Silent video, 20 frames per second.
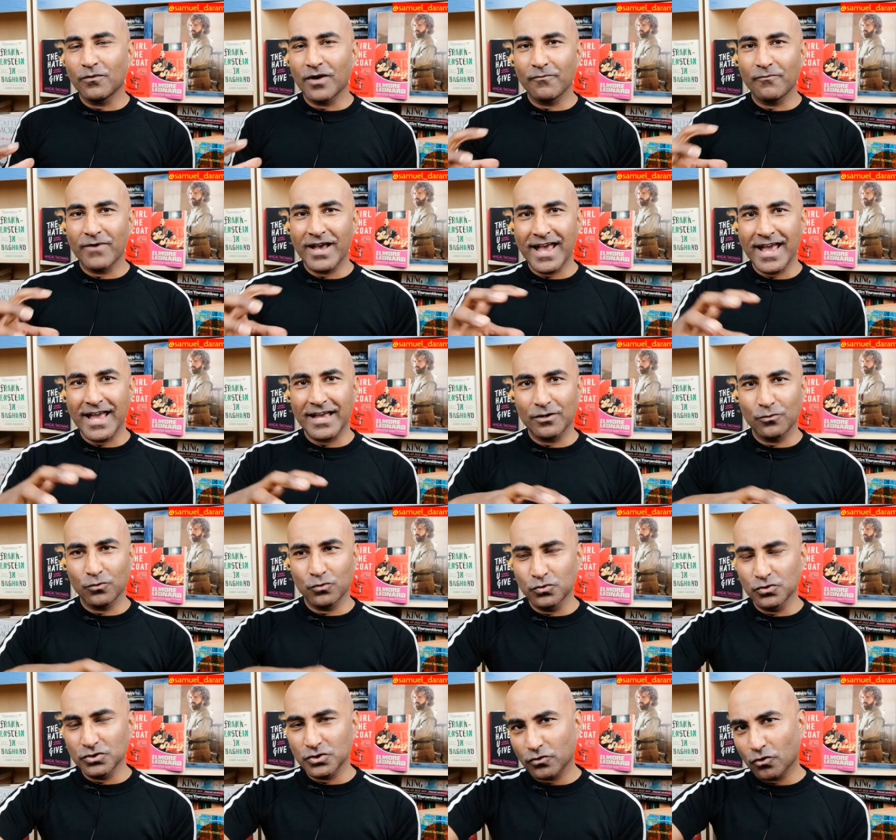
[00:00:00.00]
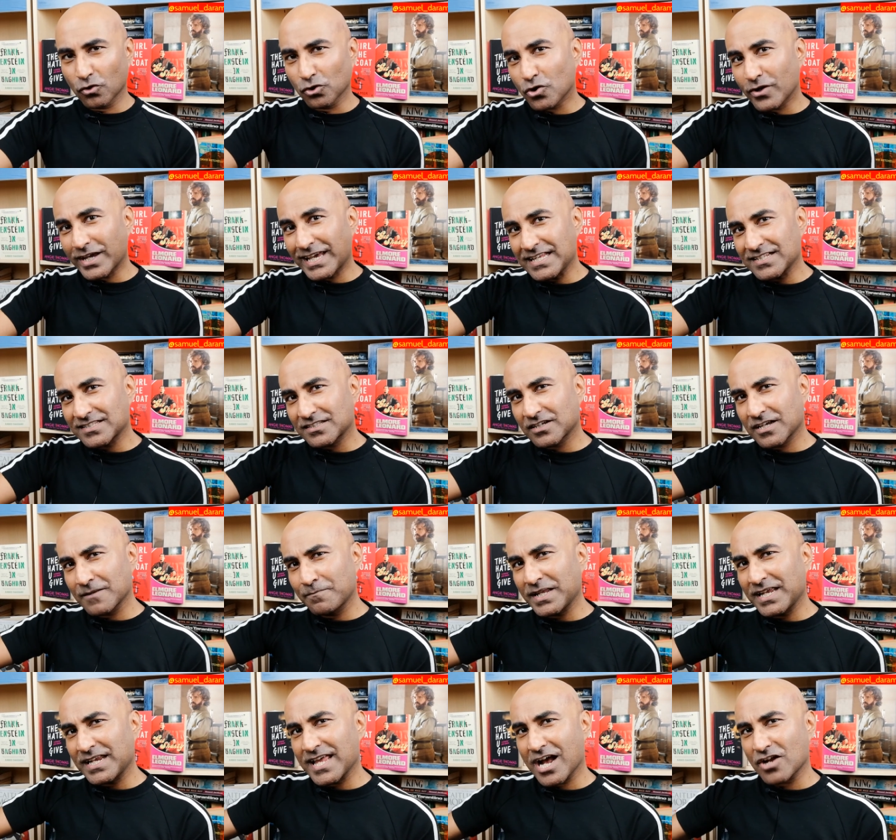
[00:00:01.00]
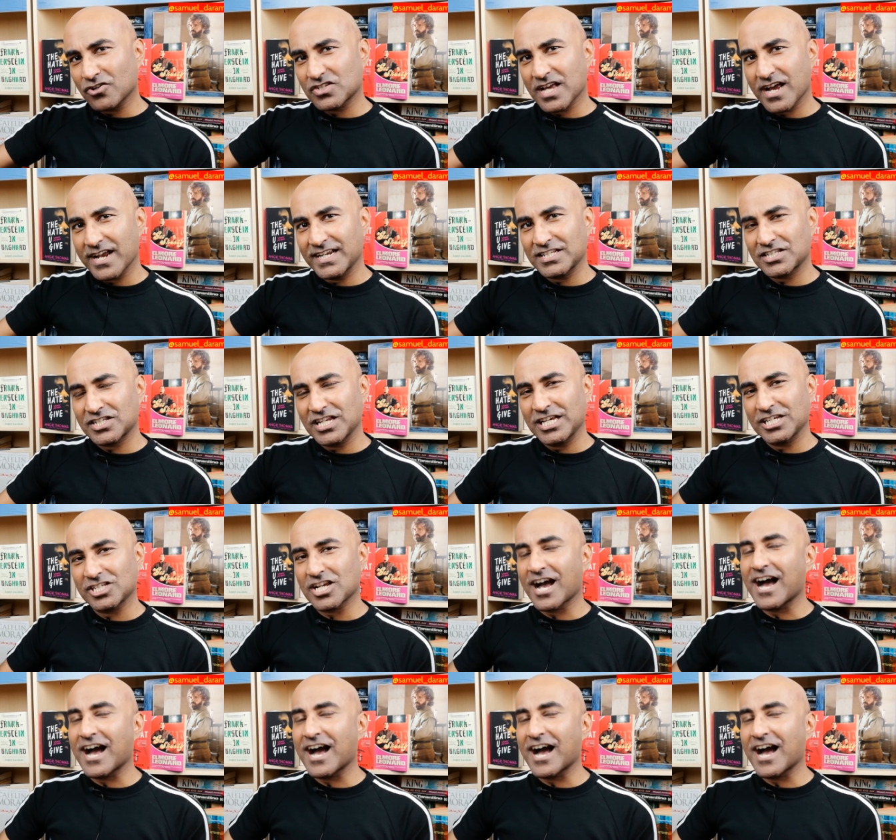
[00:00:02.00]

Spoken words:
who, although he's completely outside his niche,